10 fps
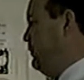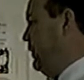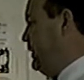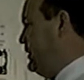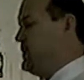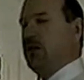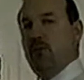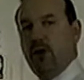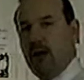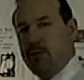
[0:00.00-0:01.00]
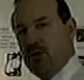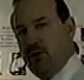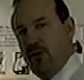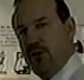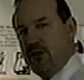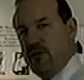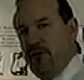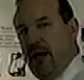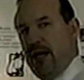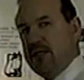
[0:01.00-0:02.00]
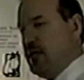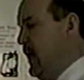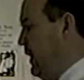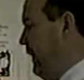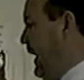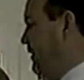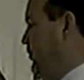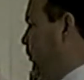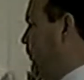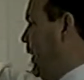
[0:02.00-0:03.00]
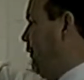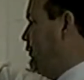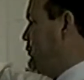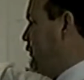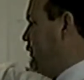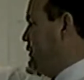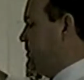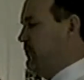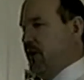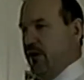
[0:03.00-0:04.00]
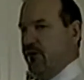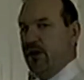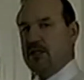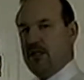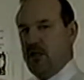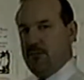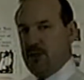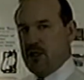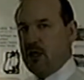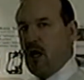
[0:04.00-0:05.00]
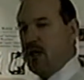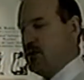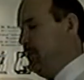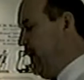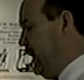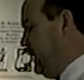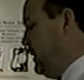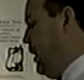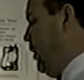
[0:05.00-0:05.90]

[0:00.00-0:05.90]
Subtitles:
what it is that we're up to with this device. They have no problems with this, and very, very seldom does it cause a pain.